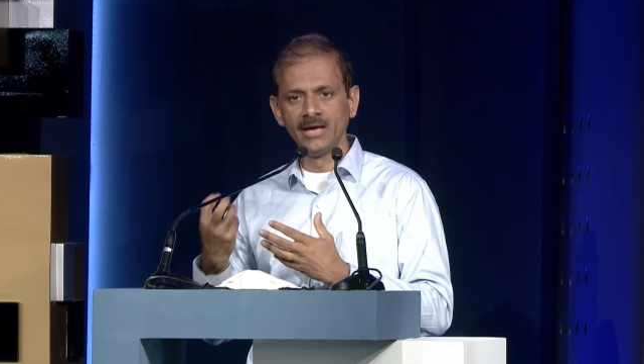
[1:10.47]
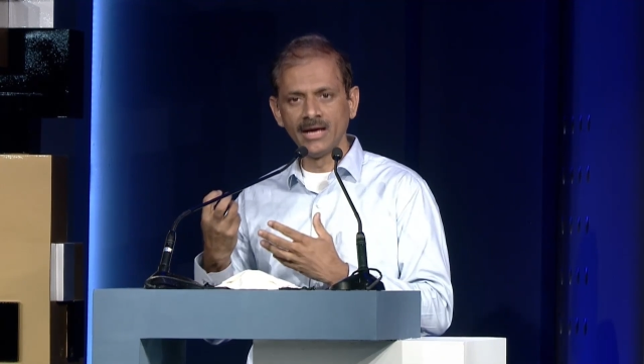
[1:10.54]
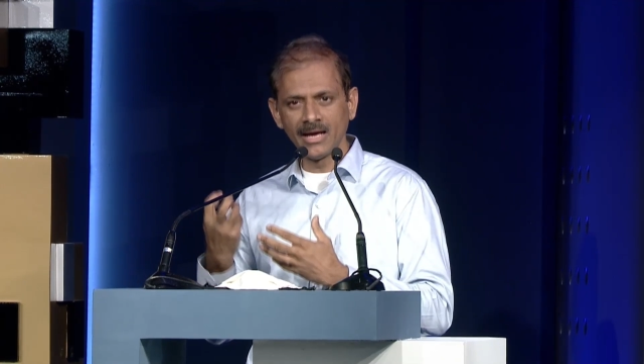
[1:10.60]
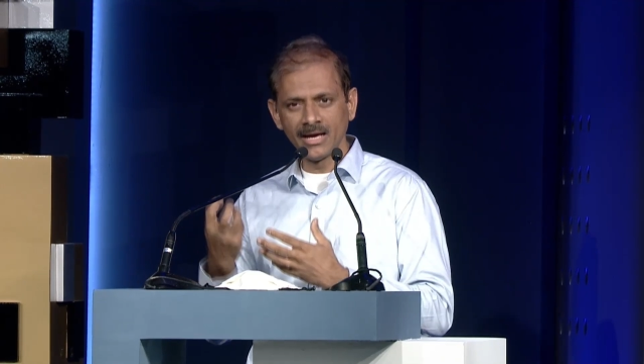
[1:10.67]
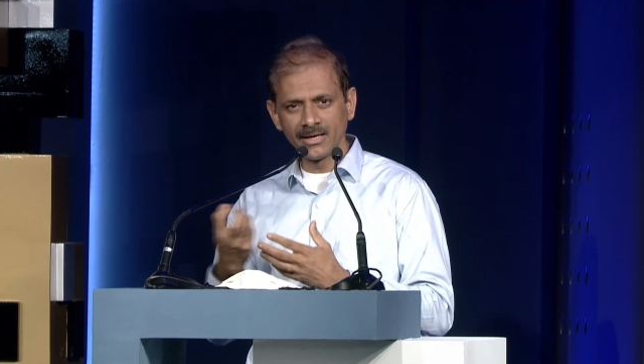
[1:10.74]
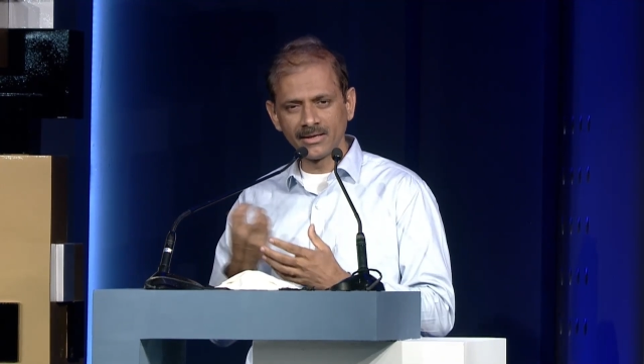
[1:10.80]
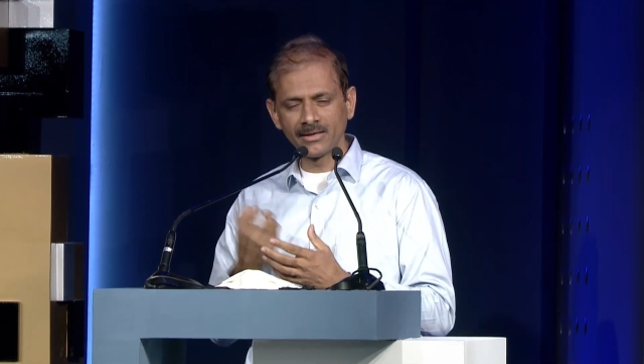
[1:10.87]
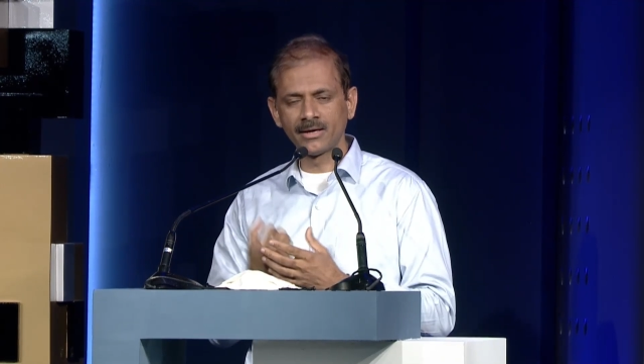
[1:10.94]

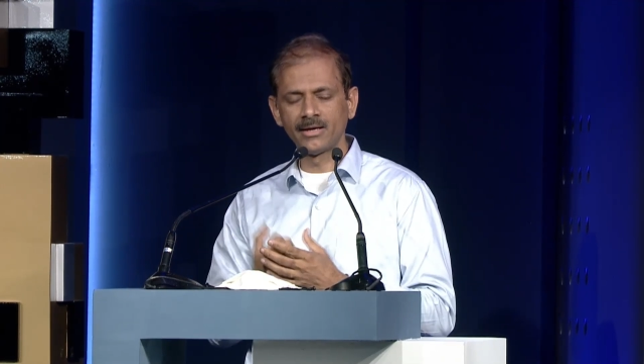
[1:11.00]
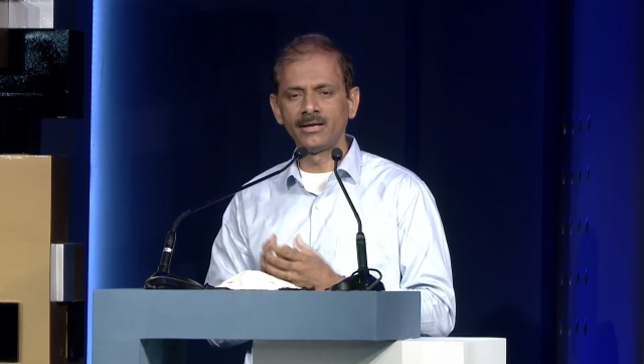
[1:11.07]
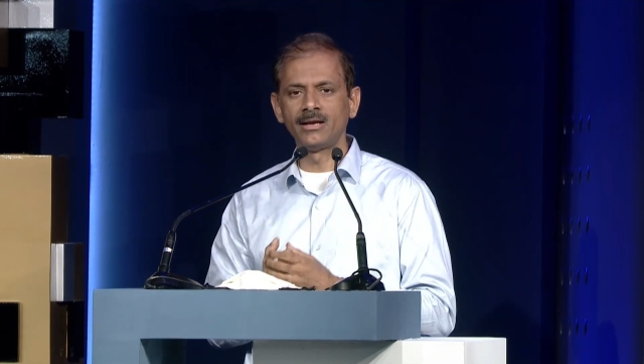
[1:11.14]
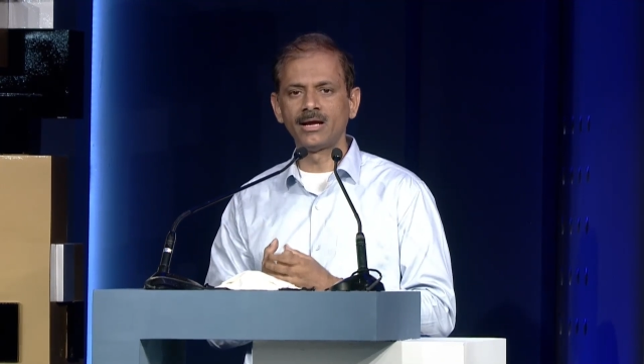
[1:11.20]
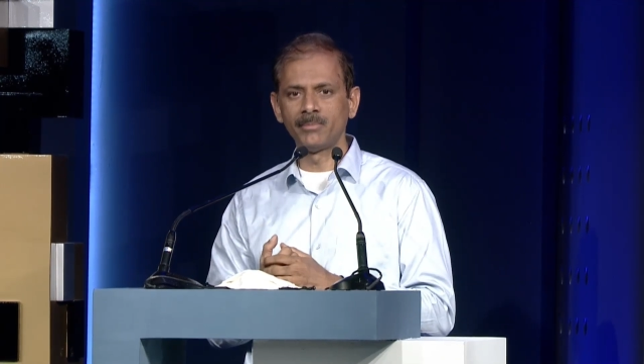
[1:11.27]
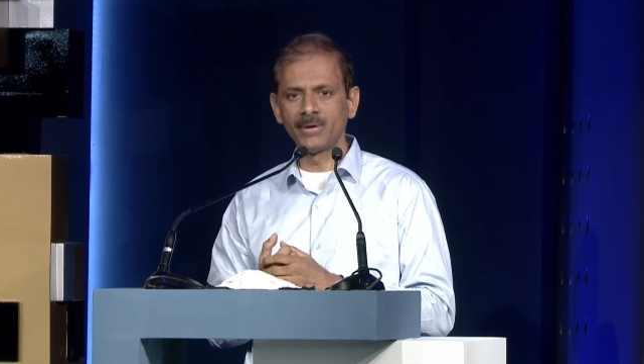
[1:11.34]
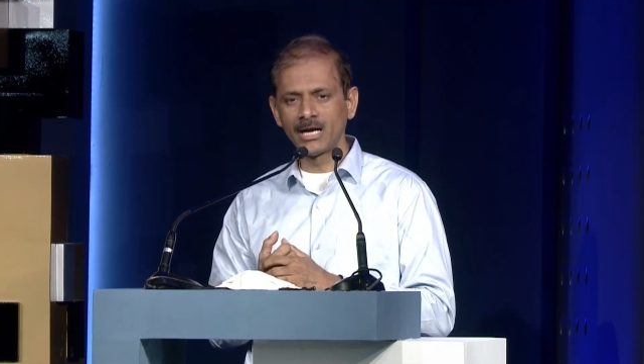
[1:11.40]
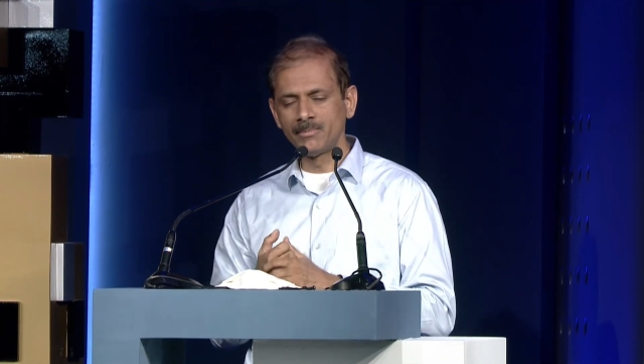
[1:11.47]
and can
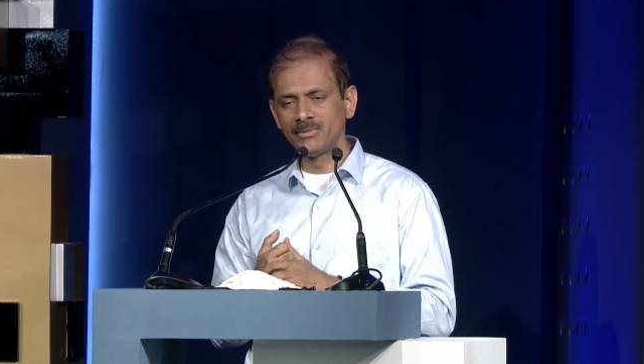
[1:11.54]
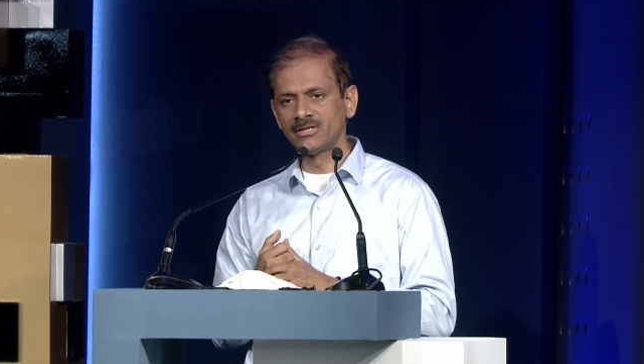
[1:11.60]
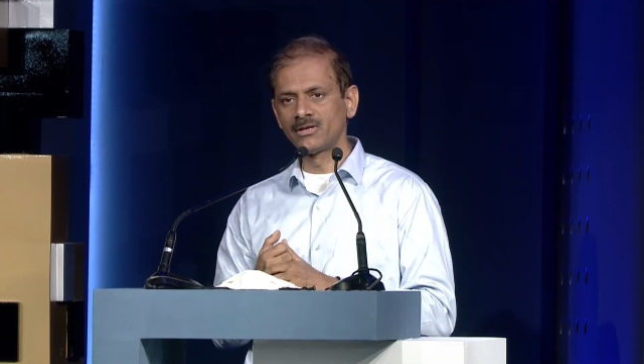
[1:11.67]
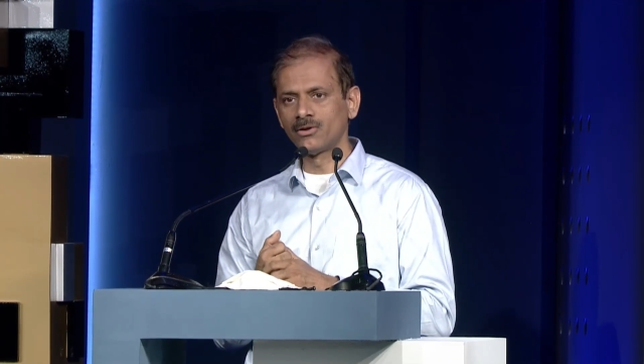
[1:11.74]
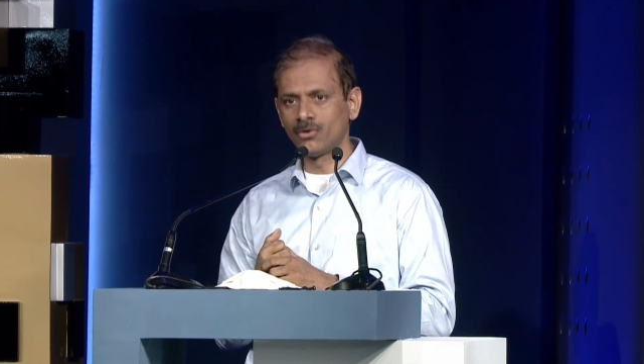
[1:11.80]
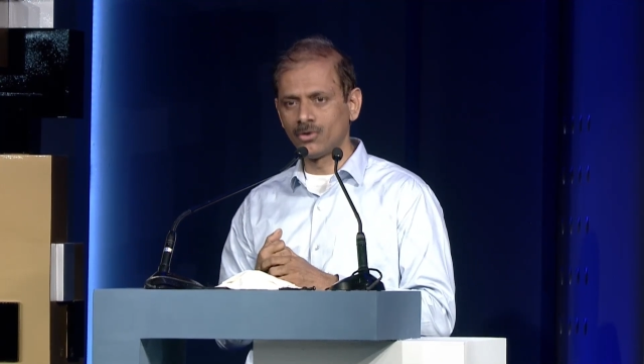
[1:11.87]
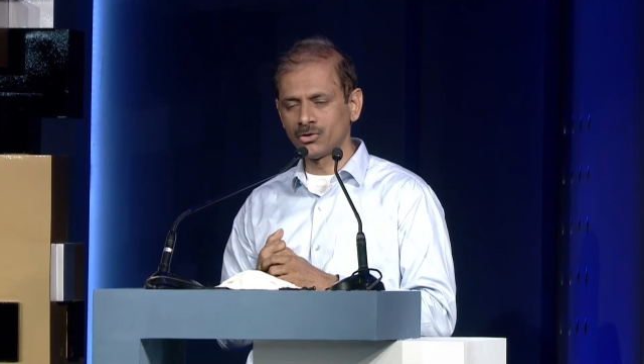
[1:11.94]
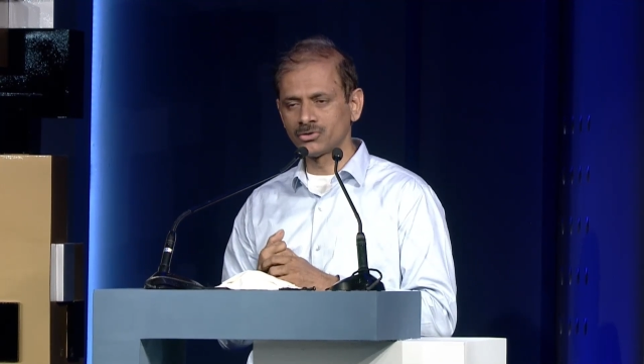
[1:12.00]
abide by the
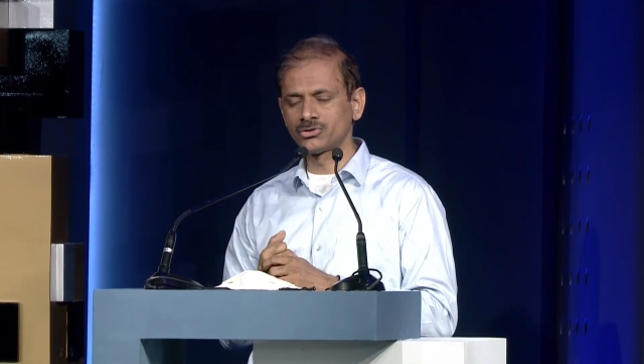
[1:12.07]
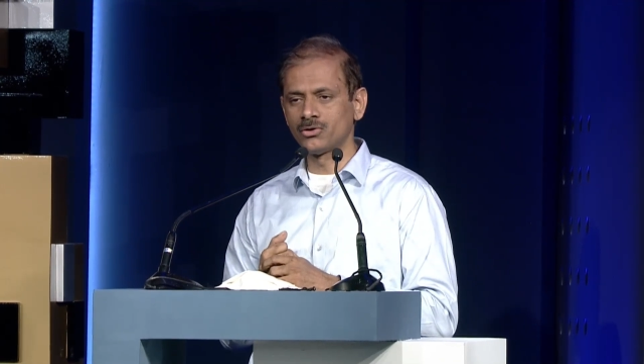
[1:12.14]
laws